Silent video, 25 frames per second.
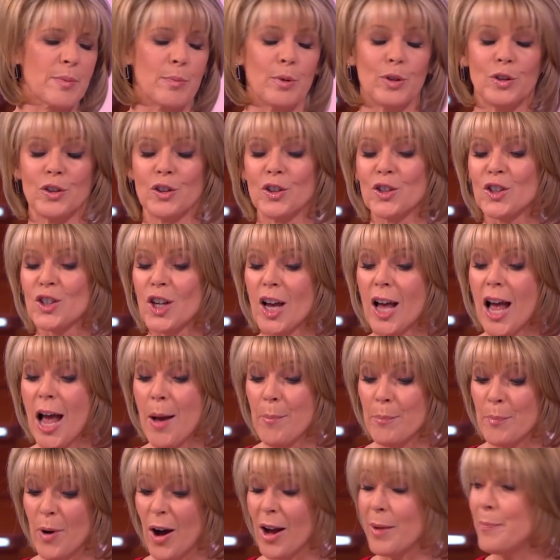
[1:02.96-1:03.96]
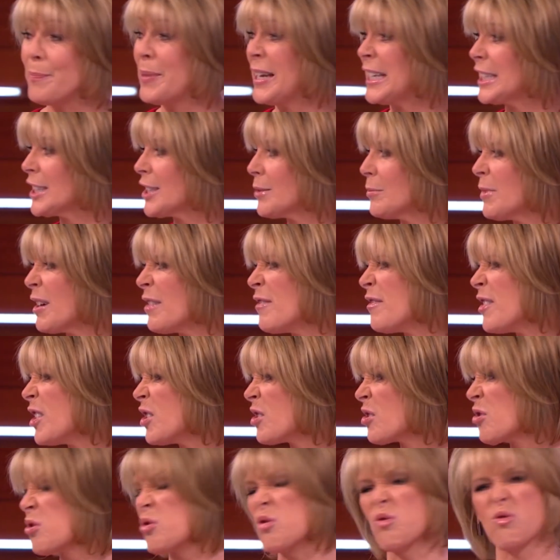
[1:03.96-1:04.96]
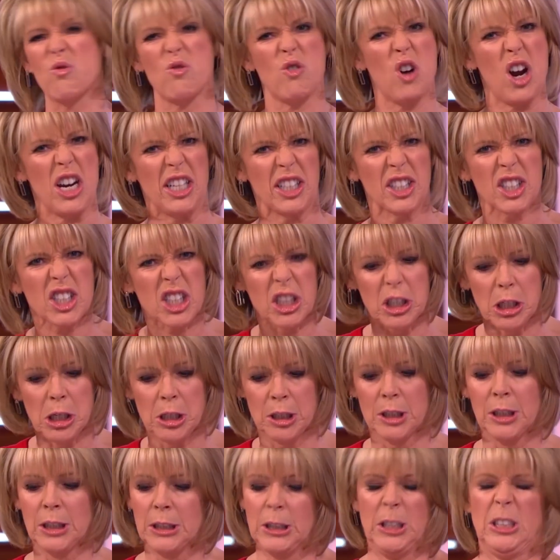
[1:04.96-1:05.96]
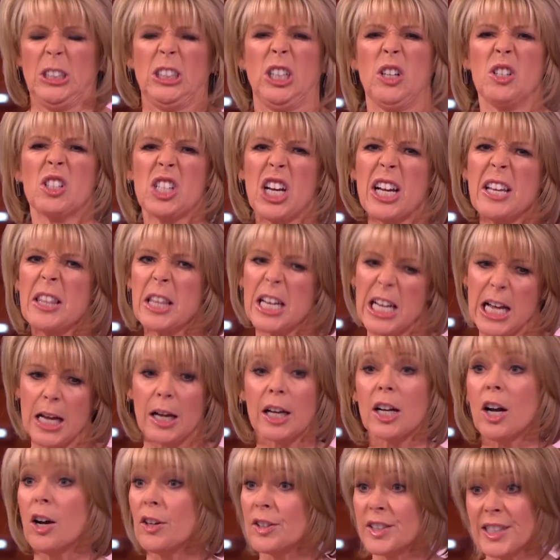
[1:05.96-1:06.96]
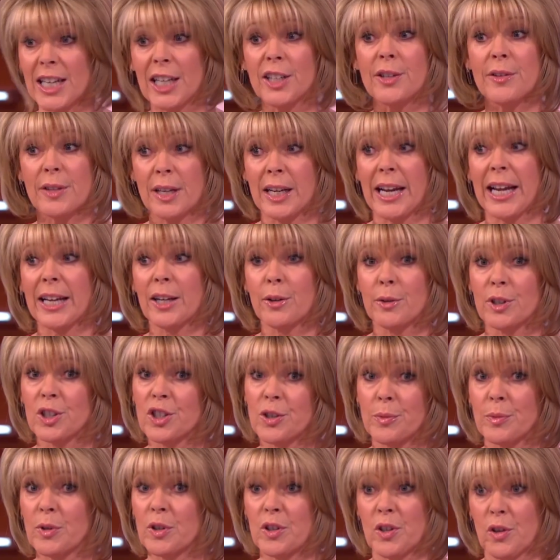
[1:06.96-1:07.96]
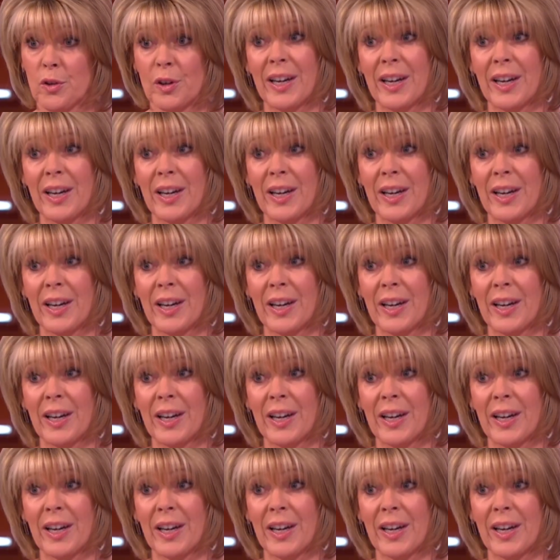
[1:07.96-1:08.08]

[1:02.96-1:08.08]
respond, but I picked up my phone. I thought, right. And I was like that. I can't tell you the language we've